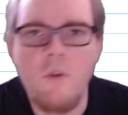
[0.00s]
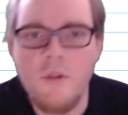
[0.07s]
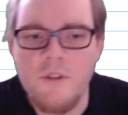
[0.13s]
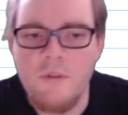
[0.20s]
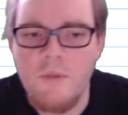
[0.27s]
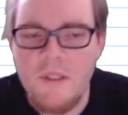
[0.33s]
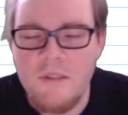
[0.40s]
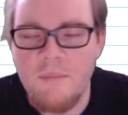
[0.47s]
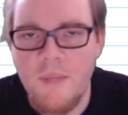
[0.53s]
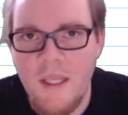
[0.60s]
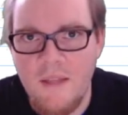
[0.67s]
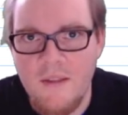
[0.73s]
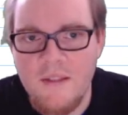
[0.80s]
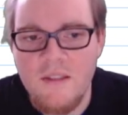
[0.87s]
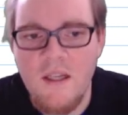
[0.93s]
of course the reason
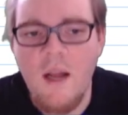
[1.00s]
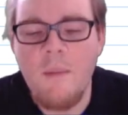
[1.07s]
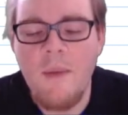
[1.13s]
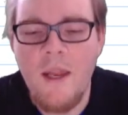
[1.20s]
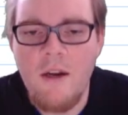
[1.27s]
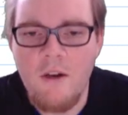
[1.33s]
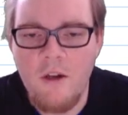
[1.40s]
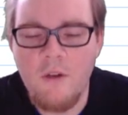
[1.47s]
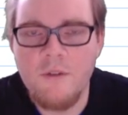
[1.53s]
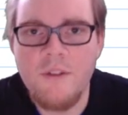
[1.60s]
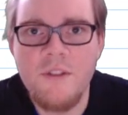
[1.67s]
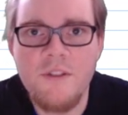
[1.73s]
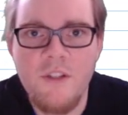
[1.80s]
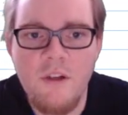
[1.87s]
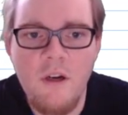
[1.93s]
being the denominator goes
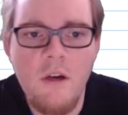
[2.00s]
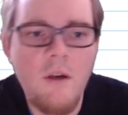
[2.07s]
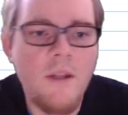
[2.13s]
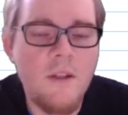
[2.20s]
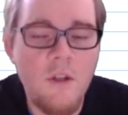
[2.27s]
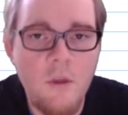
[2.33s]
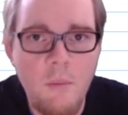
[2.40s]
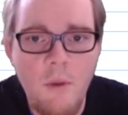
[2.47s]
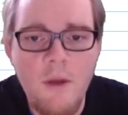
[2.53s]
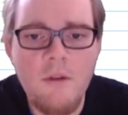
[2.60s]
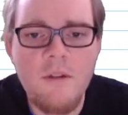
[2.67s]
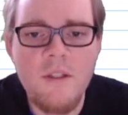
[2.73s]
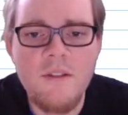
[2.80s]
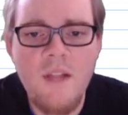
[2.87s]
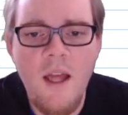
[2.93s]
to 0 and the numerator
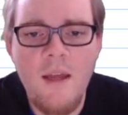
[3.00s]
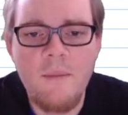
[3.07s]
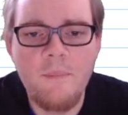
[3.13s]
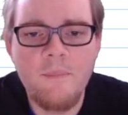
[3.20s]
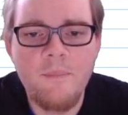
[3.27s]
does not.